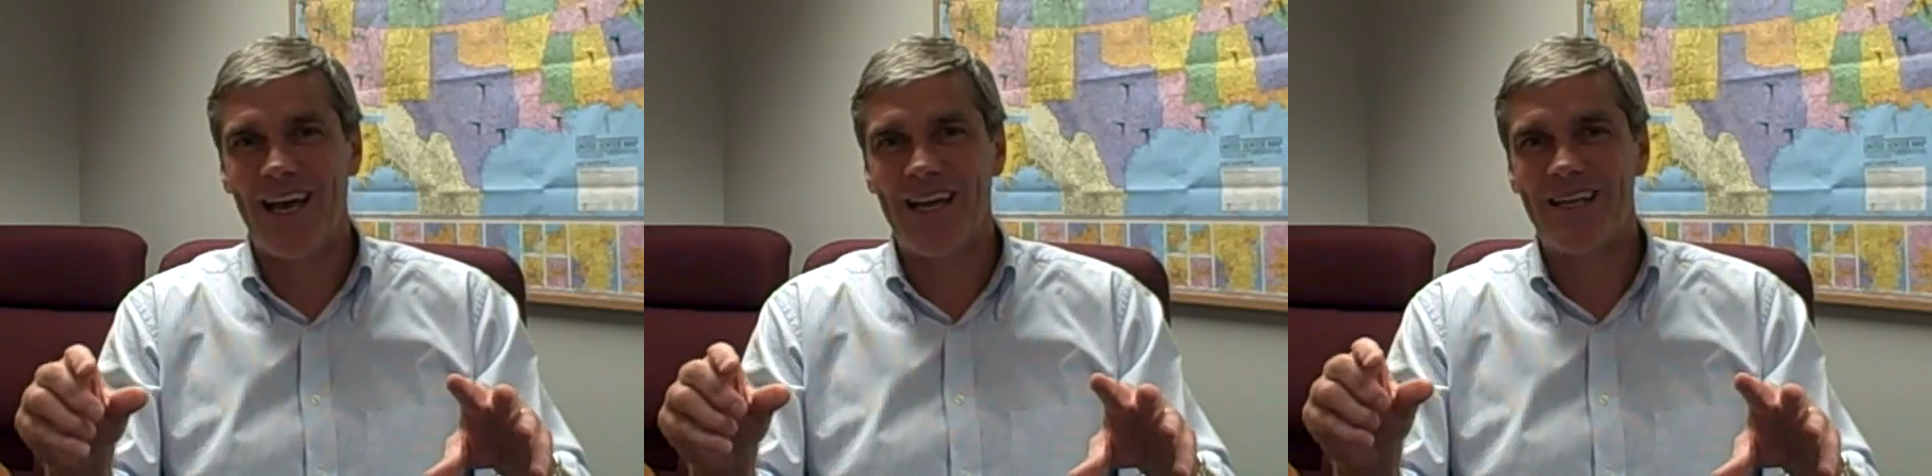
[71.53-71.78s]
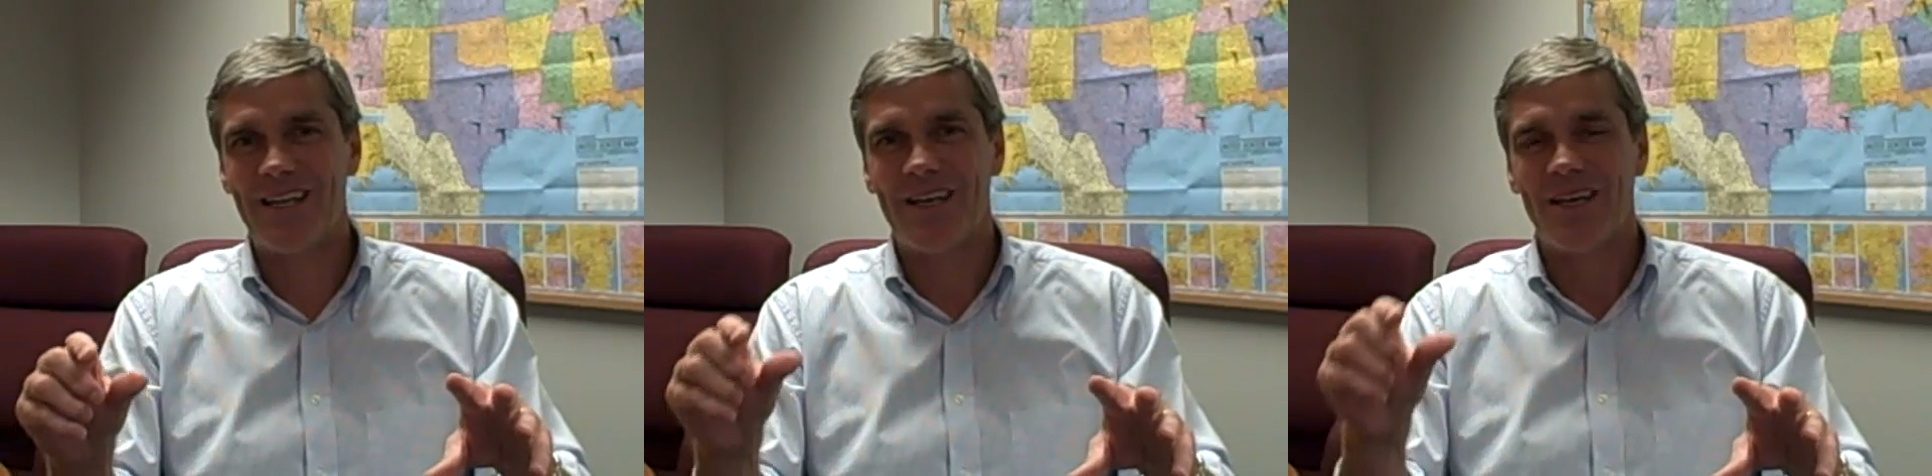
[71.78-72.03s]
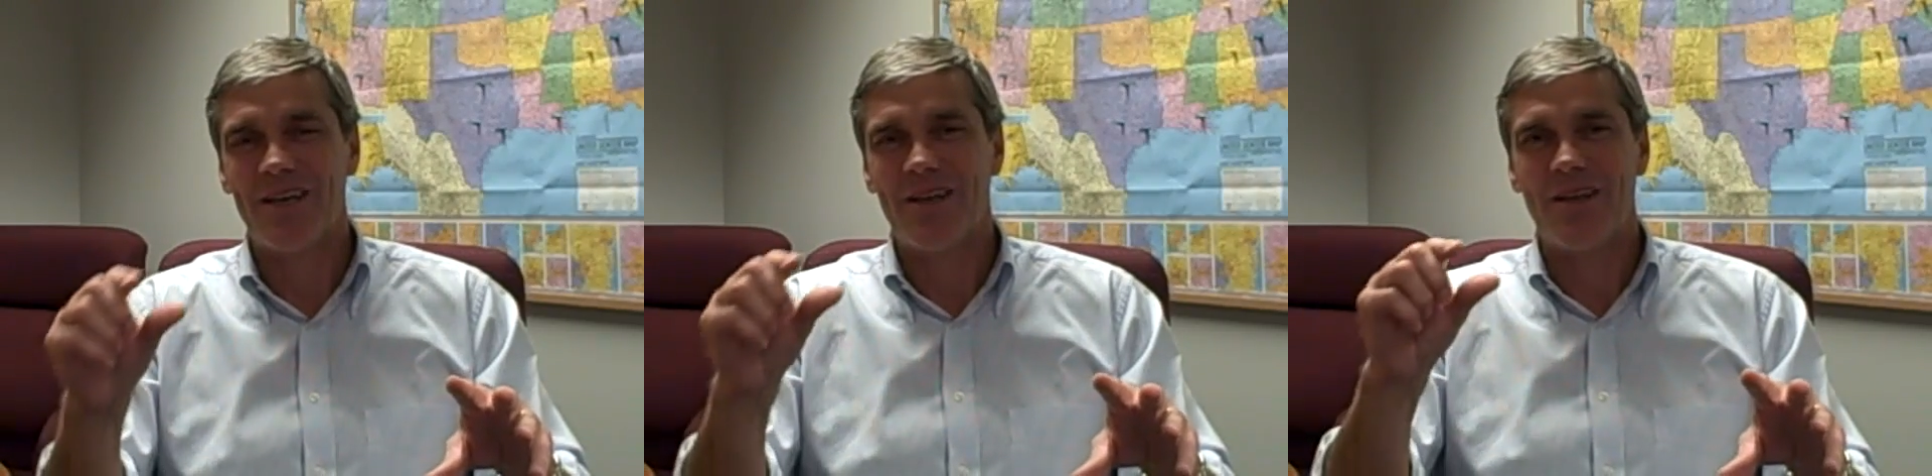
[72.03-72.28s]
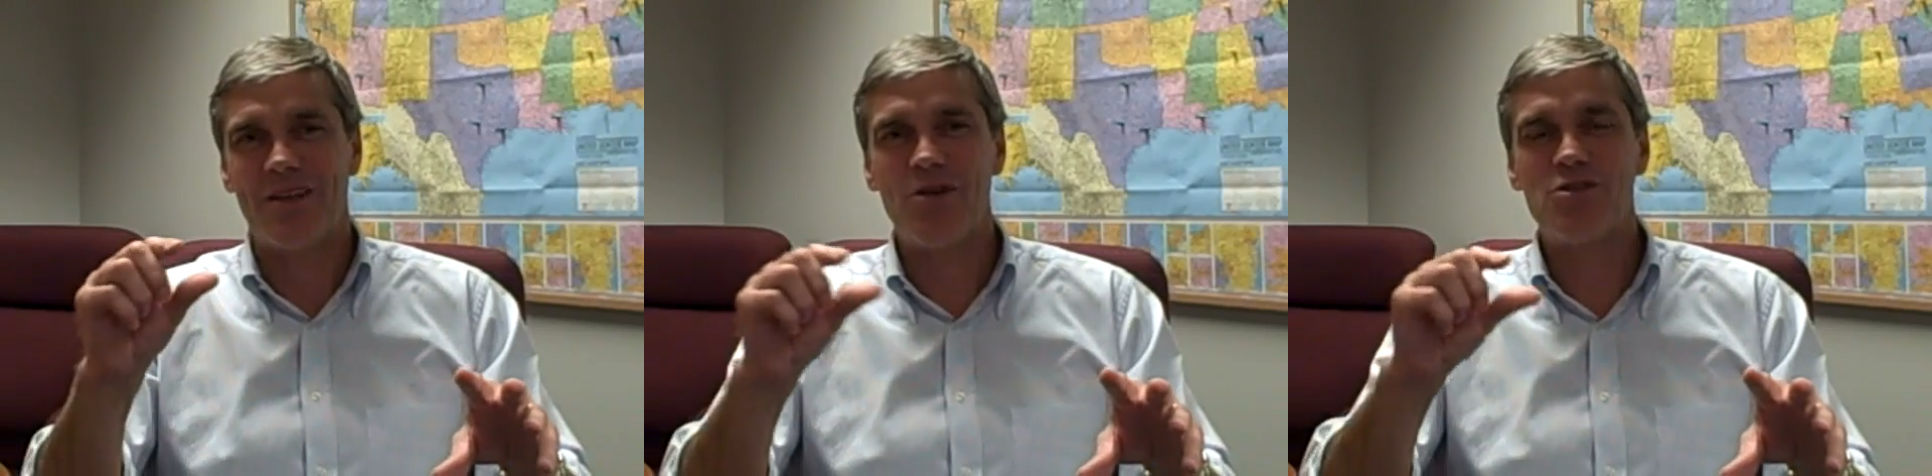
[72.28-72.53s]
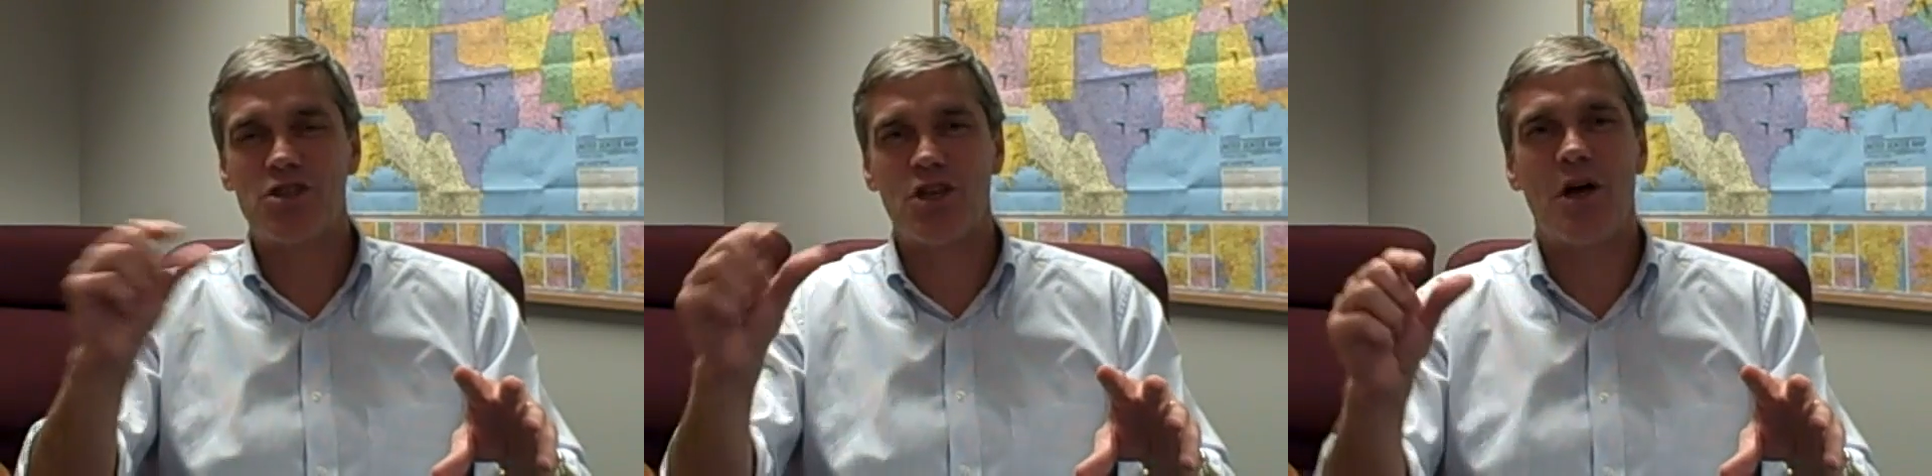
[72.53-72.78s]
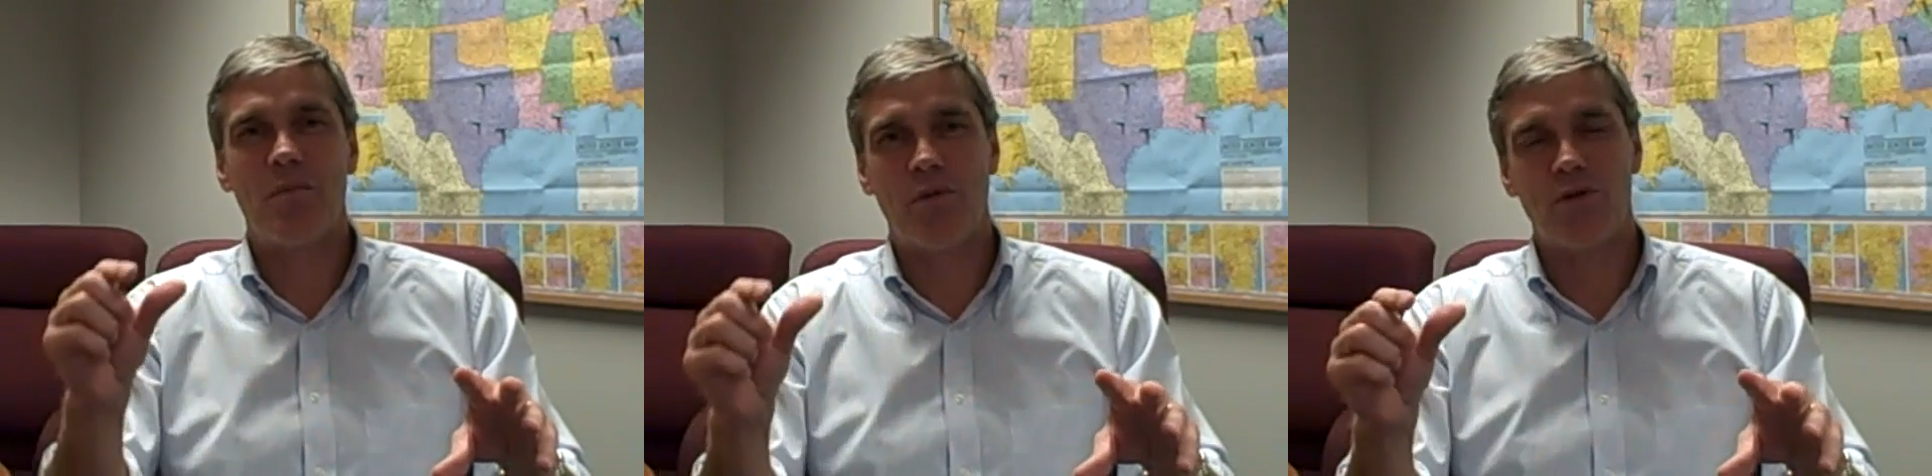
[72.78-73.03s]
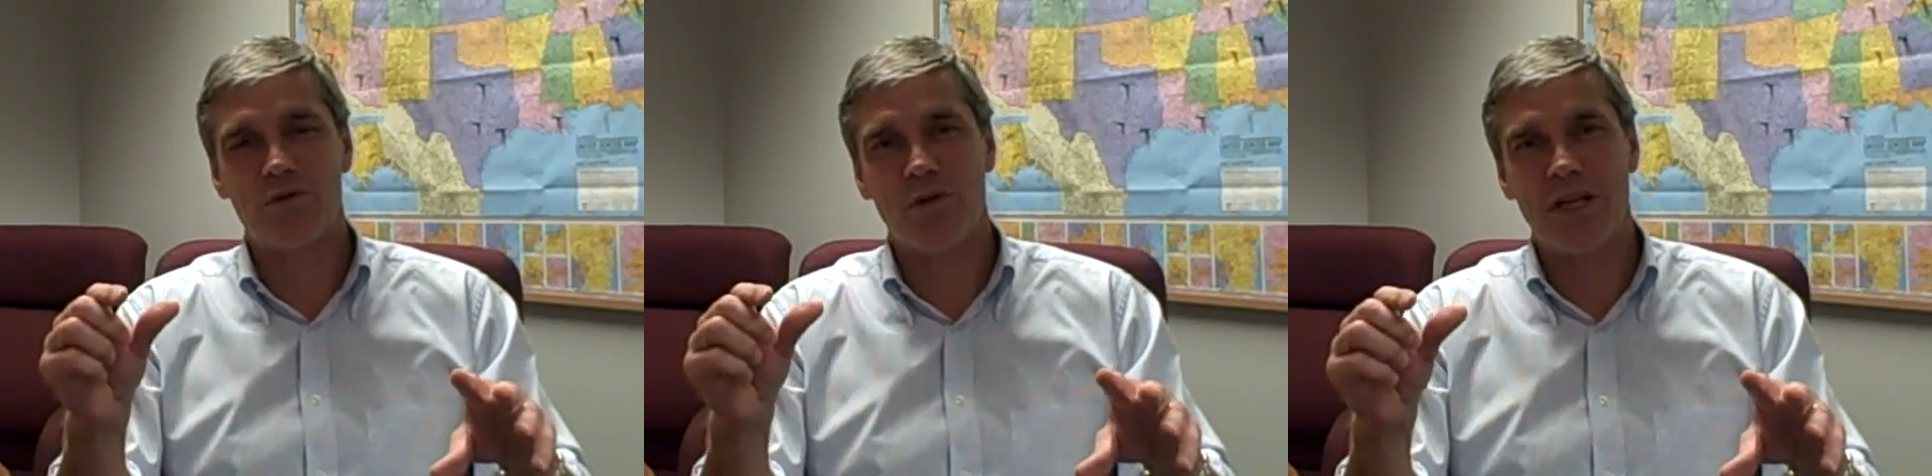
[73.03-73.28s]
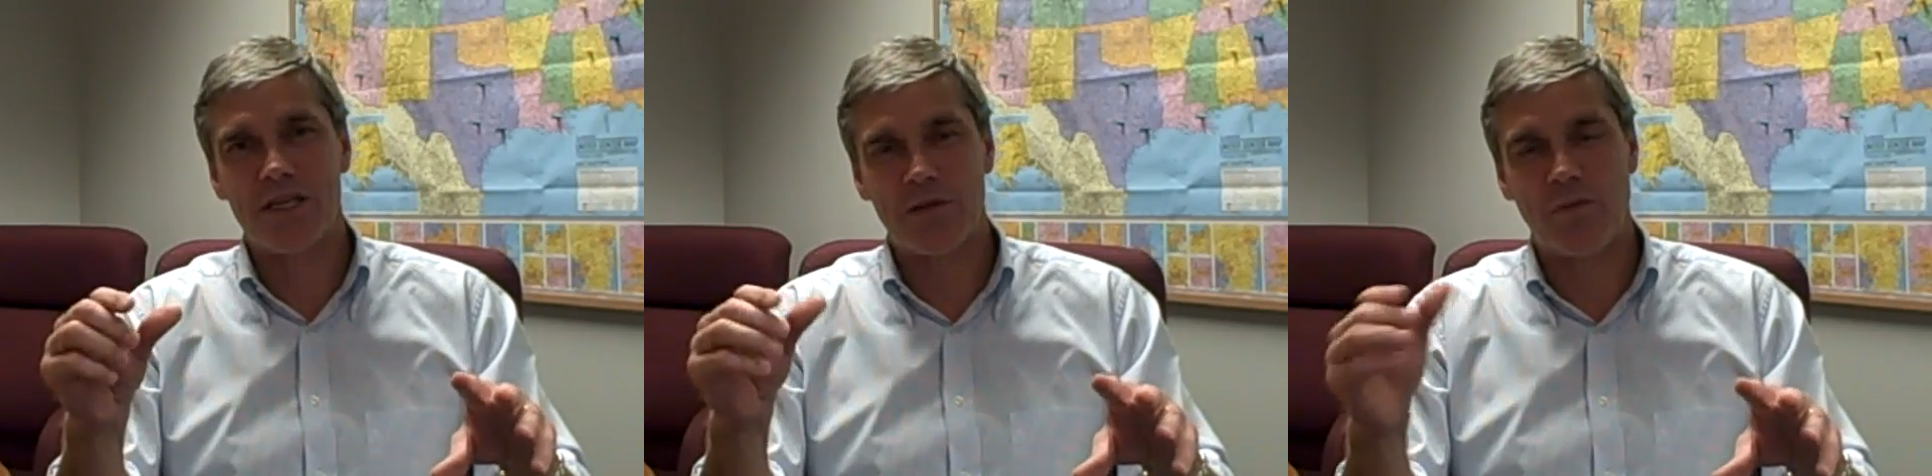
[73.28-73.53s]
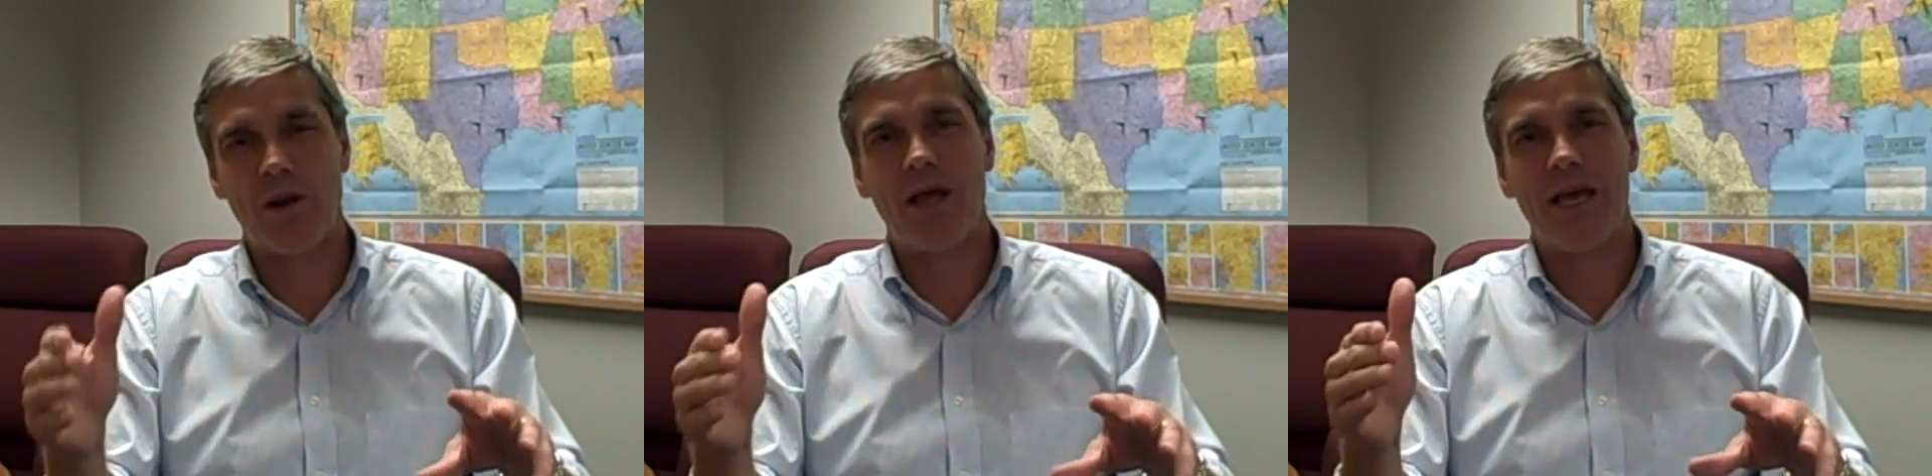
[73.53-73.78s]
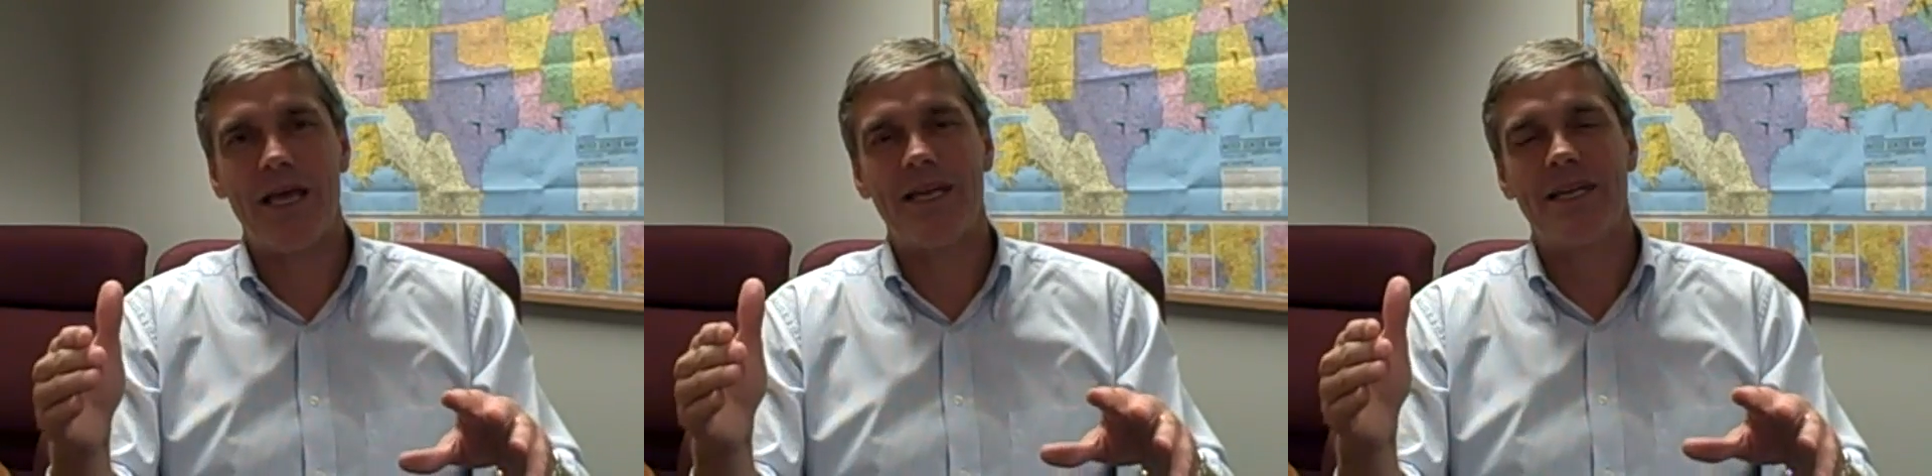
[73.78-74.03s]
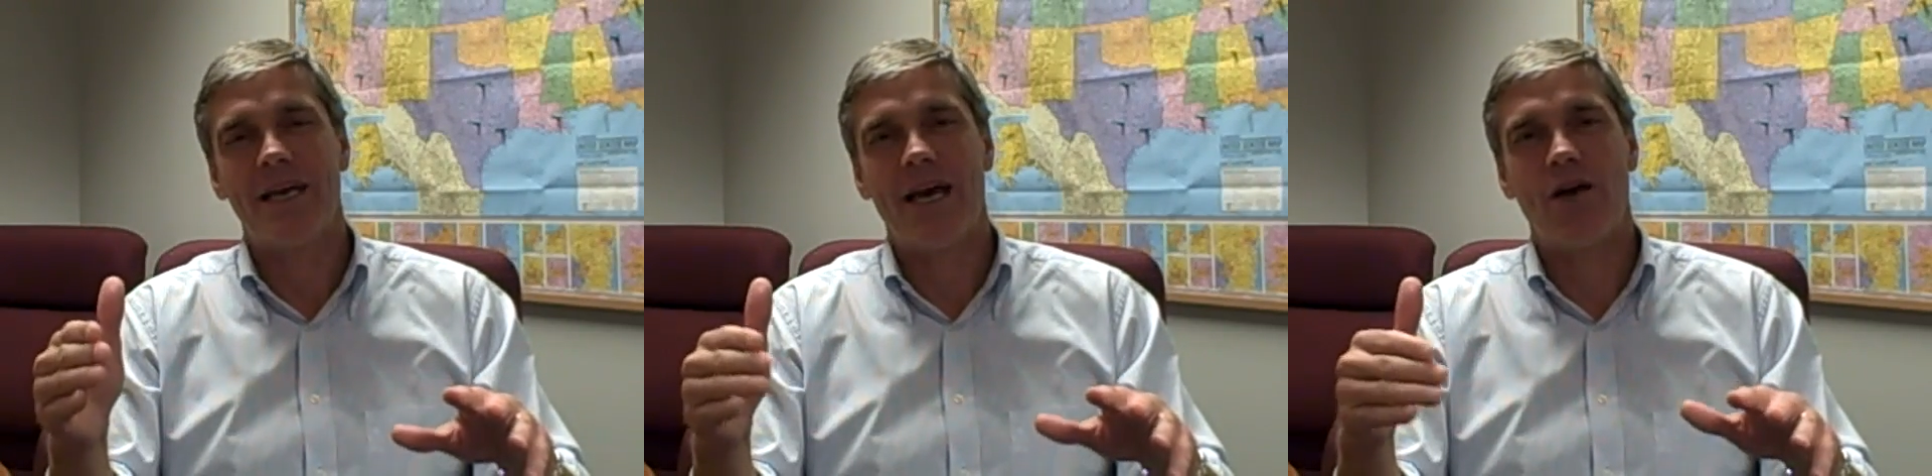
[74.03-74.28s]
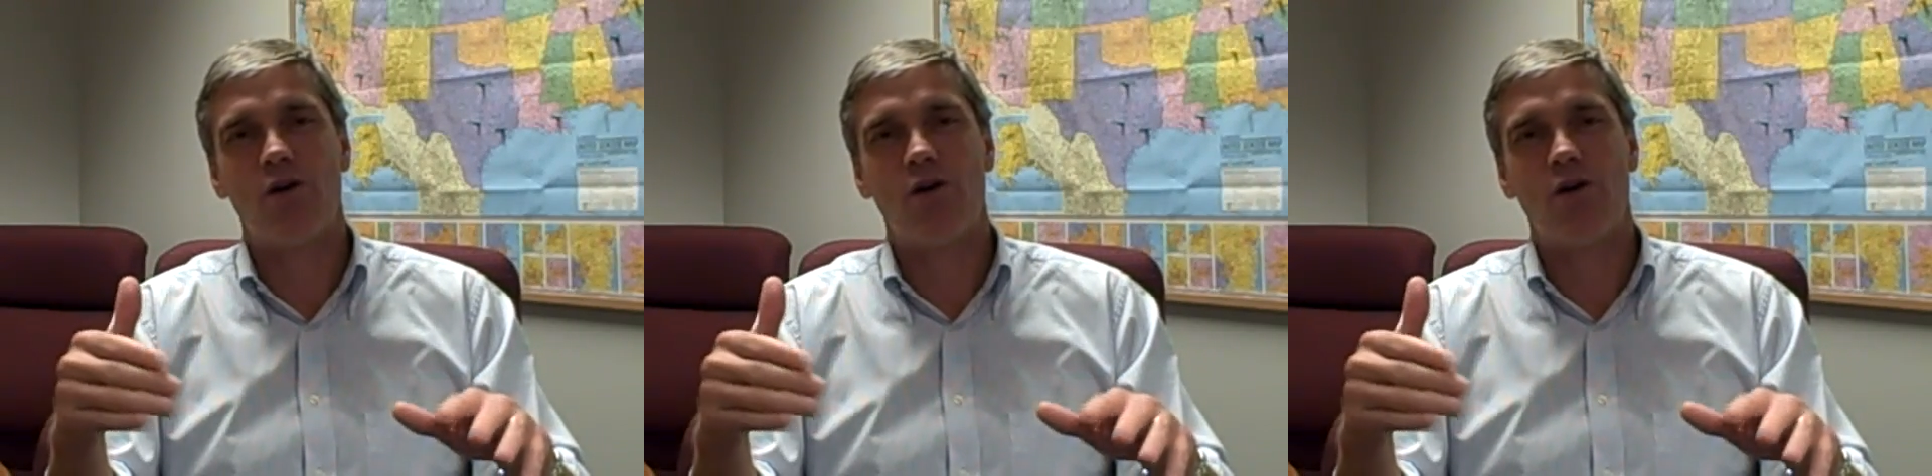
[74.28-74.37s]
And those samples will explain